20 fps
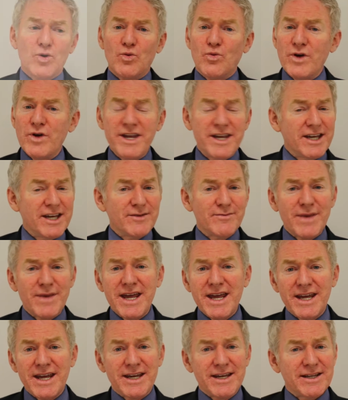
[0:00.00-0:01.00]
We can
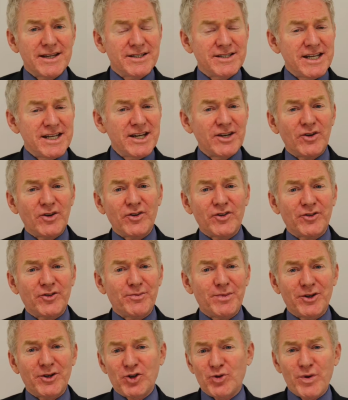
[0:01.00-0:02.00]
make deals
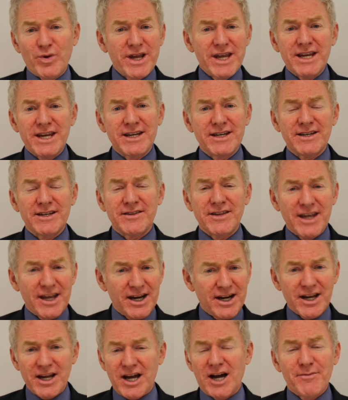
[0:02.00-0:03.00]
between the
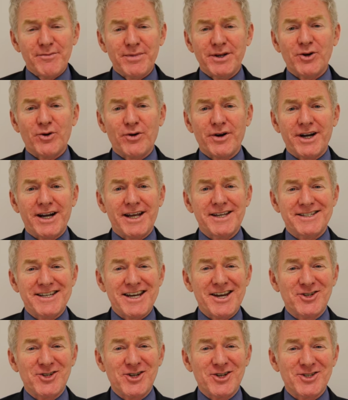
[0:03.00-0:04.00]
incumbent
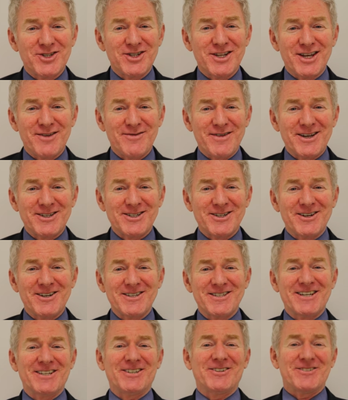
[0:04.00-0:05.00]
organizations in the
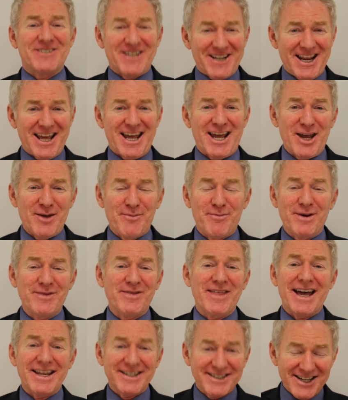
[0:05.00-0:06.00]
humanitarian sector today,
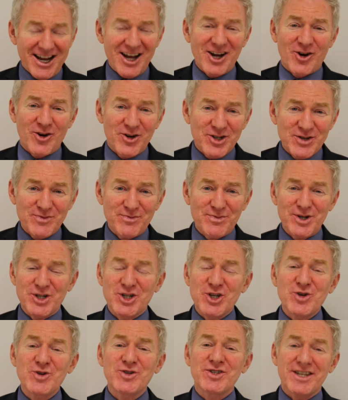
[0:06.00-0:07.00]
but that's not going to
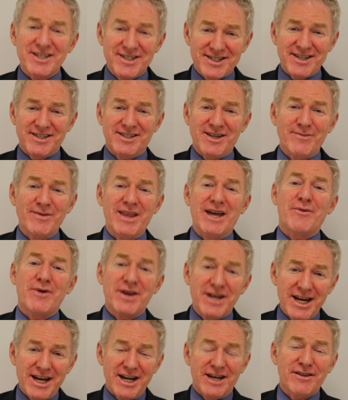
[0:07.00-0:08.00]
produce the system that
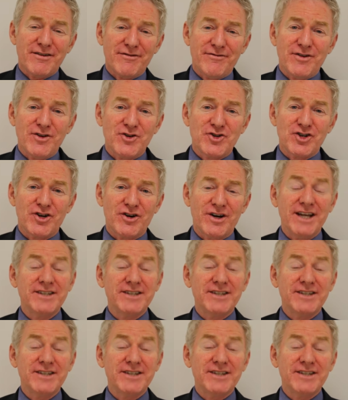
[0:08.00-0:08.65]
we need in the future.